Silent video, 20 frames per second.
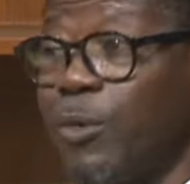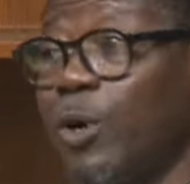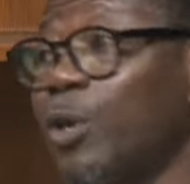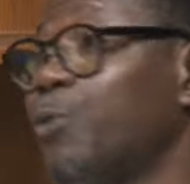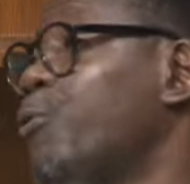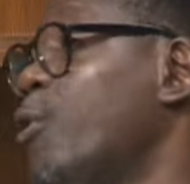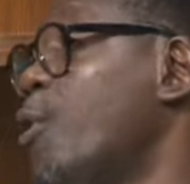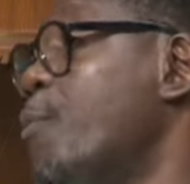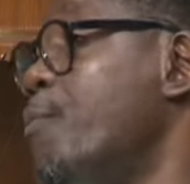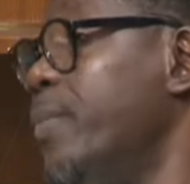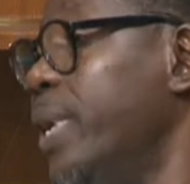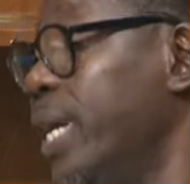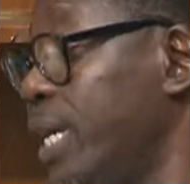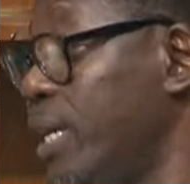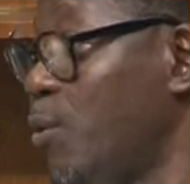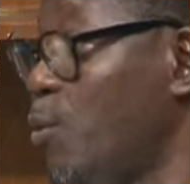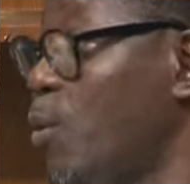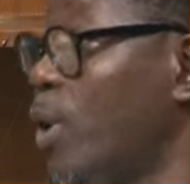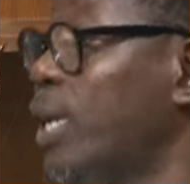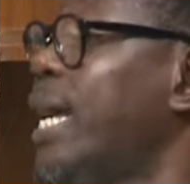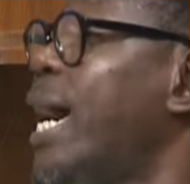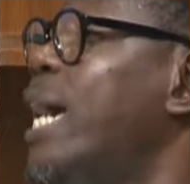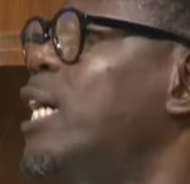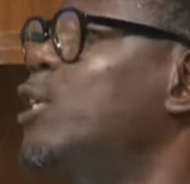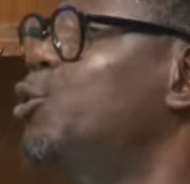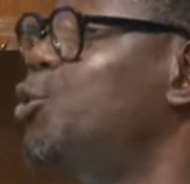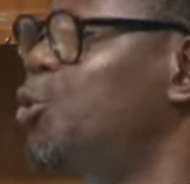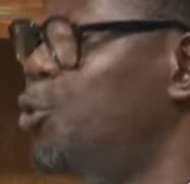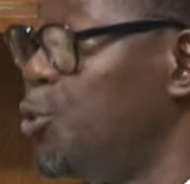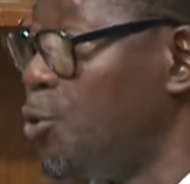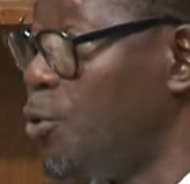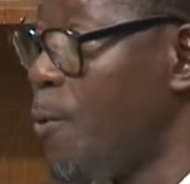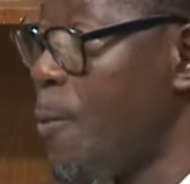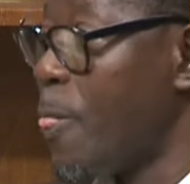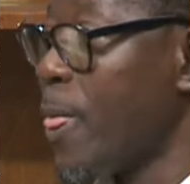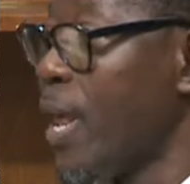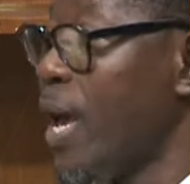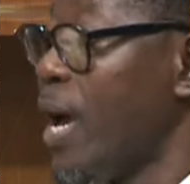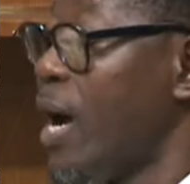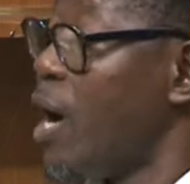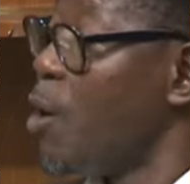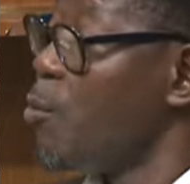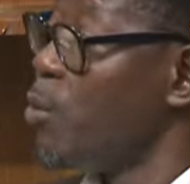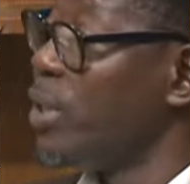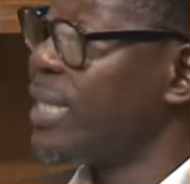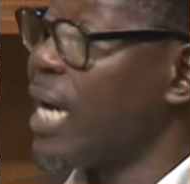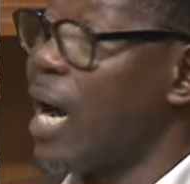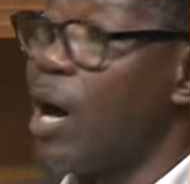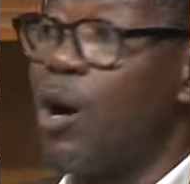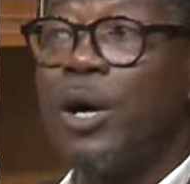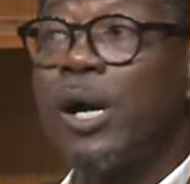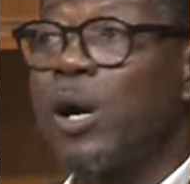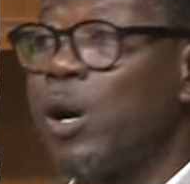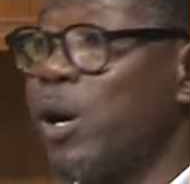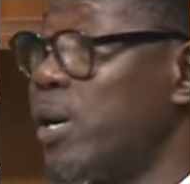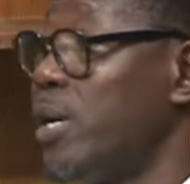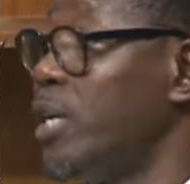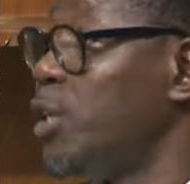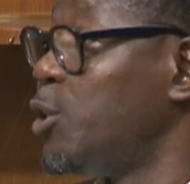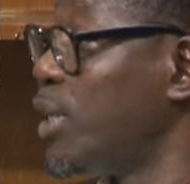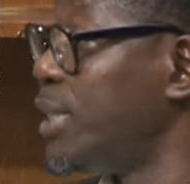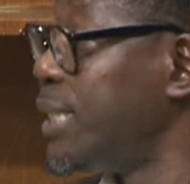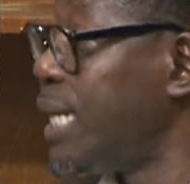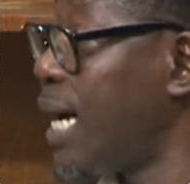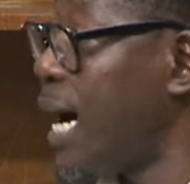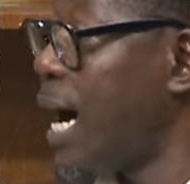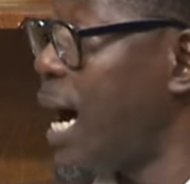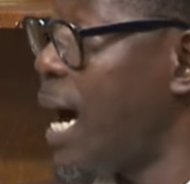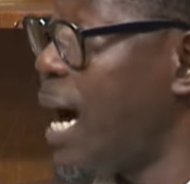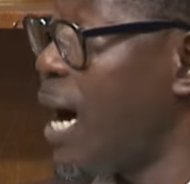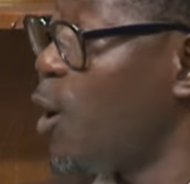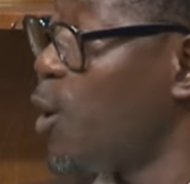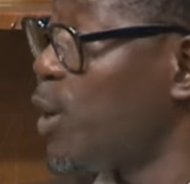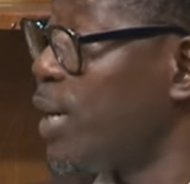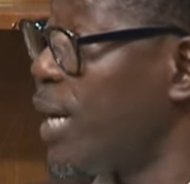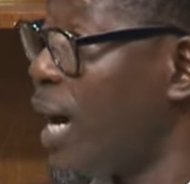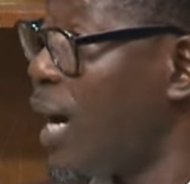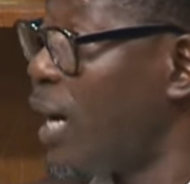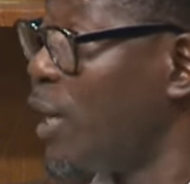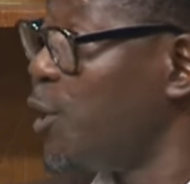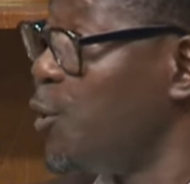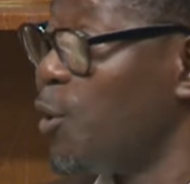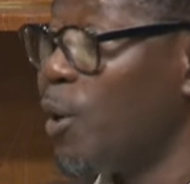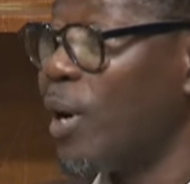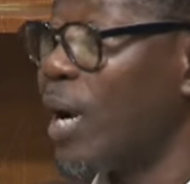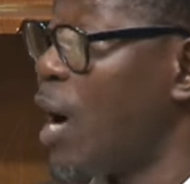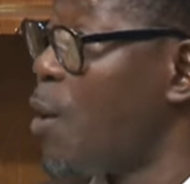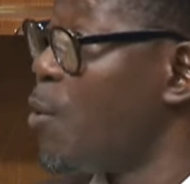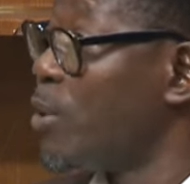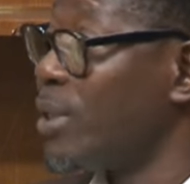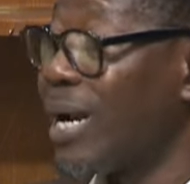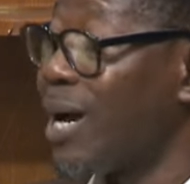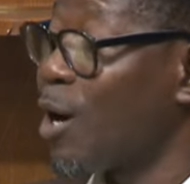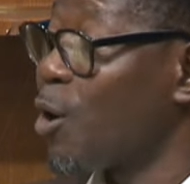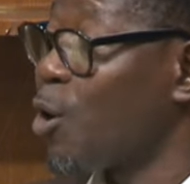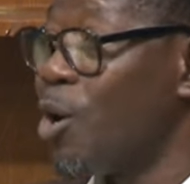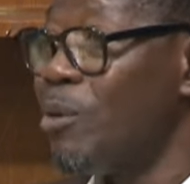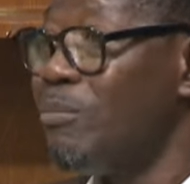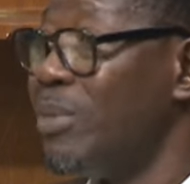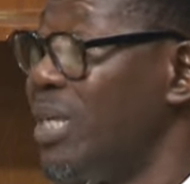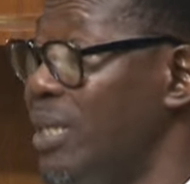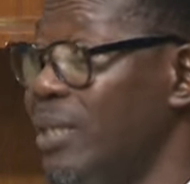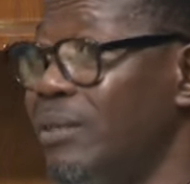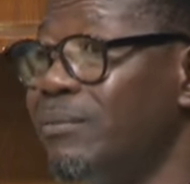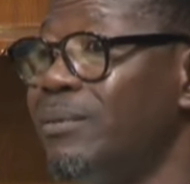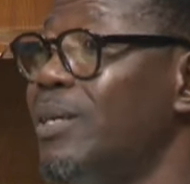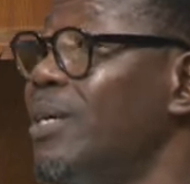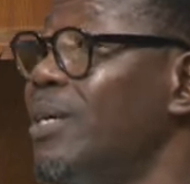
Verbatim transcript: But for me, what I do, and which I encourage other younger ones that are coming in,